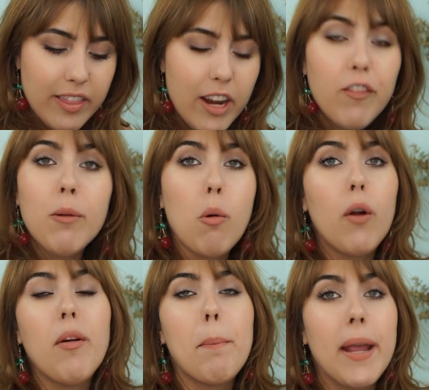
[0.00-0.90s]
Then if you're
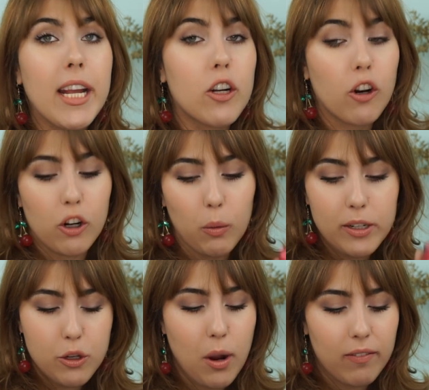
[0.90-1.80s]
more of a pink girl,
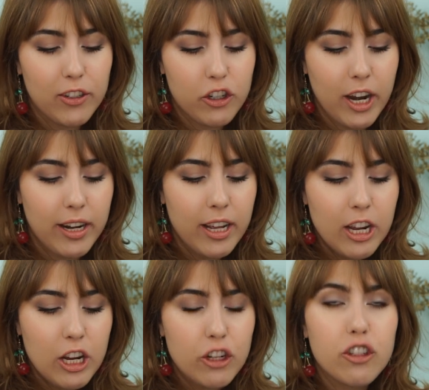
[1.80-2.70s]
we do have the shade
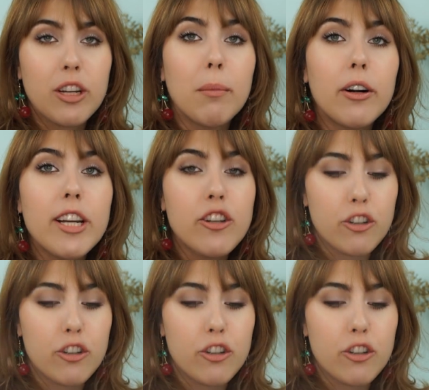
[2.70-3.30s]
Shimmery